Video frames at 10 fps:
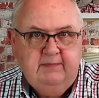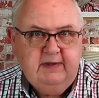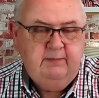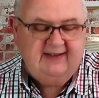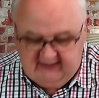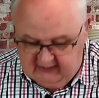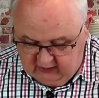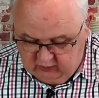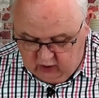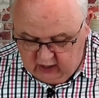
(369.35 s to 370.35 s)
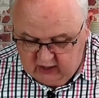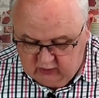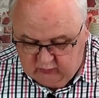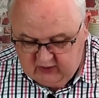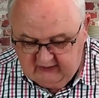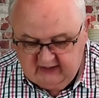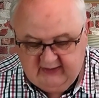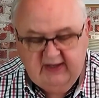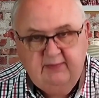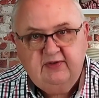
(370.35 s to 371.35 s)
That means it needs to adhere to resting
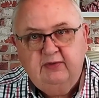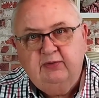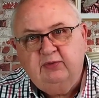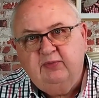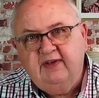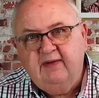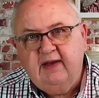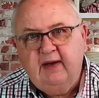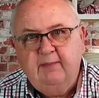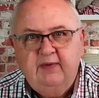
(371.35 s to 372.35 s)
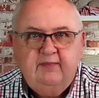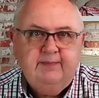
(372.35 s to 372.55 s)
times to truly develop,